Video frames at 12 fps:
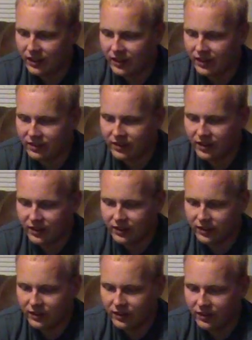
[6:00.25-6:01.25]
These
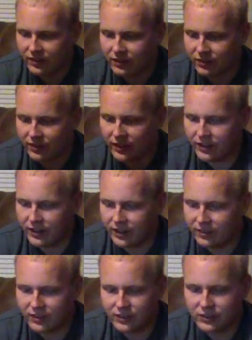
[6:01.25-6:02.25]
are very
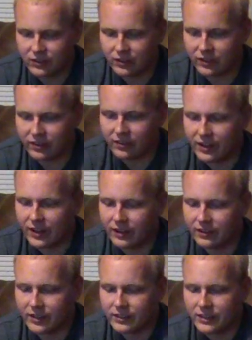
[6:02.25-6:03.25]
nice controllers, kind
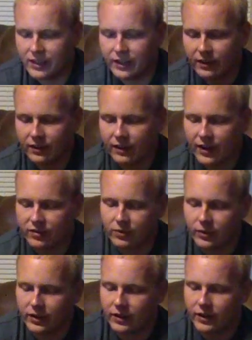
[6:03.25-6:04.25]
of touched on in the last
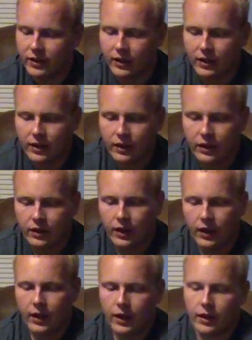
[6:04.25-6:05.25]
one.
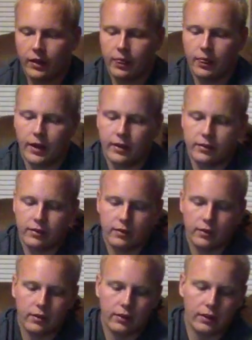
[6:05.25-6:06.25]
On
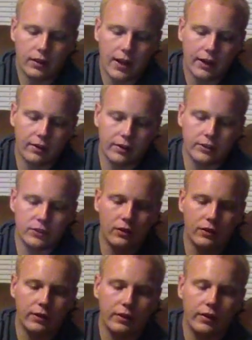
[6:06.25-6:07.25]
the lock
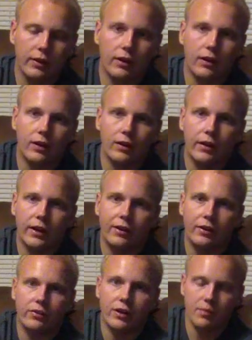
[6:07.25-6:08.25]
controller, the colored
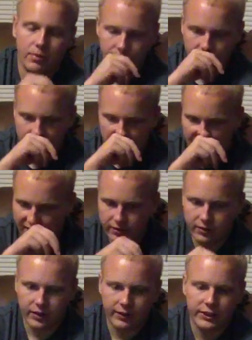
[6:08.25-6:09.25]
arrows are above the
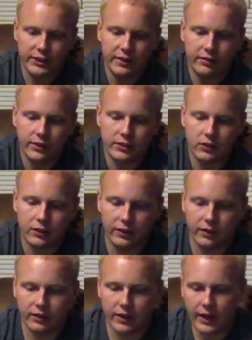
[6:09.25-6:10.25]
buttons. On the Chief controller,
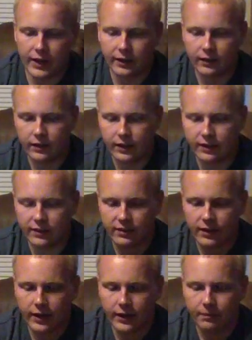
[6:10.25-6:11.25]
they're diagonally on the
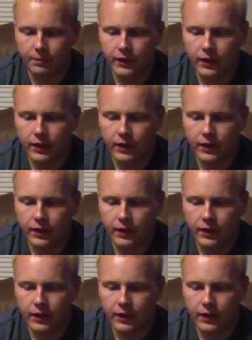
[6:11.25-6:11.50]
side.